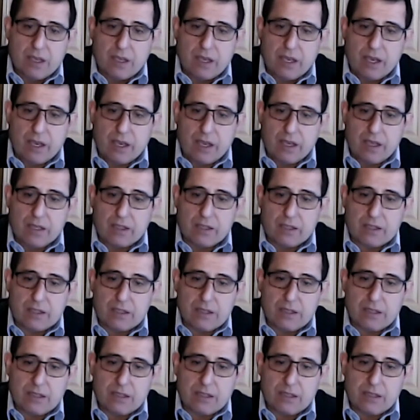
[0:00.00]
and
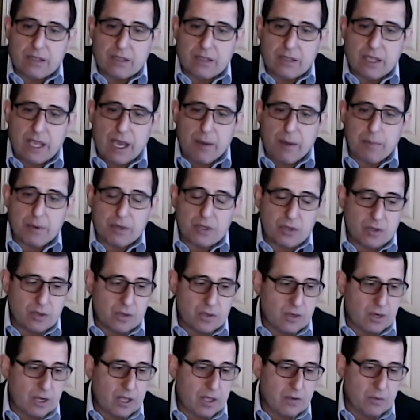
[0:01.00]
the
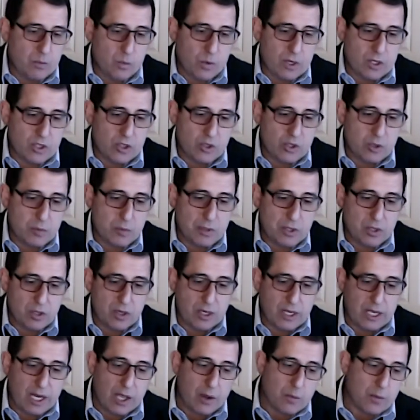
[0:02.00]
opportunity and what you should be
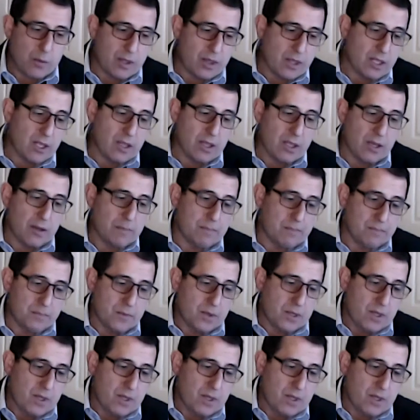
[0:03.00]
looking at within them.